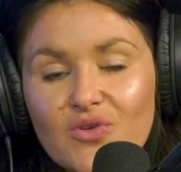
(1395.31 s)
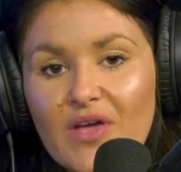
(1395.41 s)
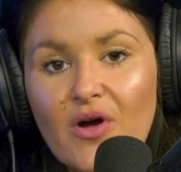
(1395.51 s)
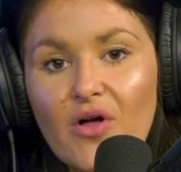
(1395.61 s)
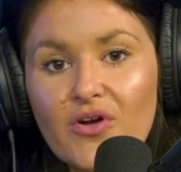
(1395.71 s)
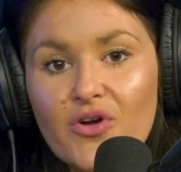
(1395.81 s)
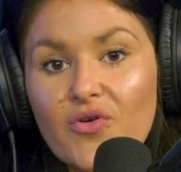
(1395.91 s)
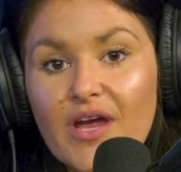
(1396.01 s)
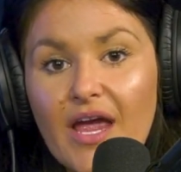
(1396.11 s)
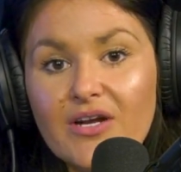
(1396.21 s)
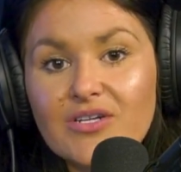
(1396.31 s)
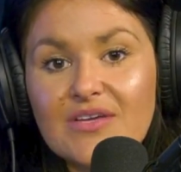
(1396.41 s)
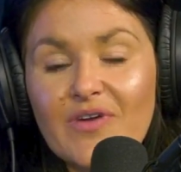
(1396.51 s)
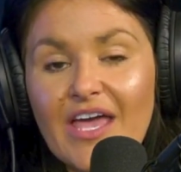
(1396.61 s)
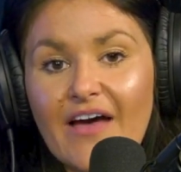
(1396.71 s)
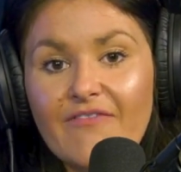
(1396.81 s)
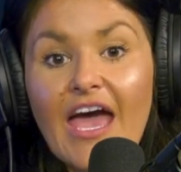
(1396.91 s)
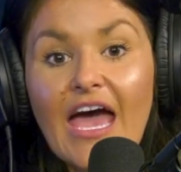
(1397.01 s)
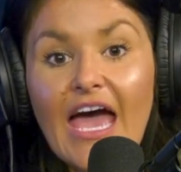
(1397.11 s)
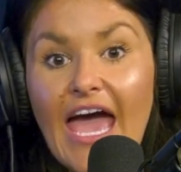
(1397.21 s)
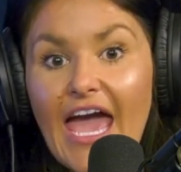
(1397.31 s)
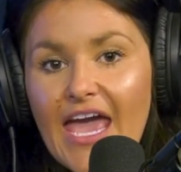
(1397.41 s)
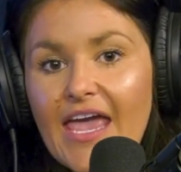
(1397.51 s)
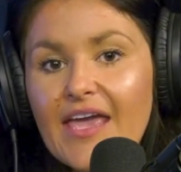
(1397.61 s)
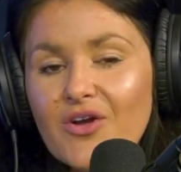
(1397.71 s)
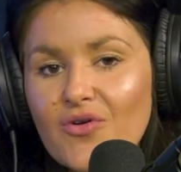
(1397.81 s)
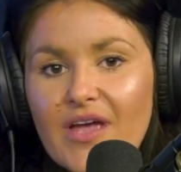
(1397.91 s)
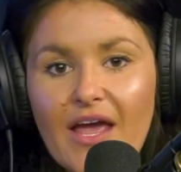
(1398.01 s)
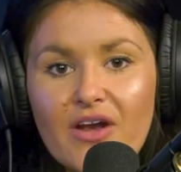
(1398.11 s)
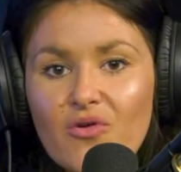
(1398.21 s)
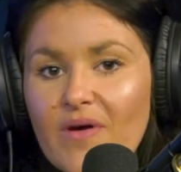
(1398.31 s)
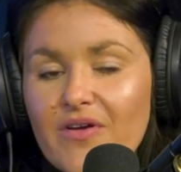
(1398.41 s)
So we all are creators and we have a creator,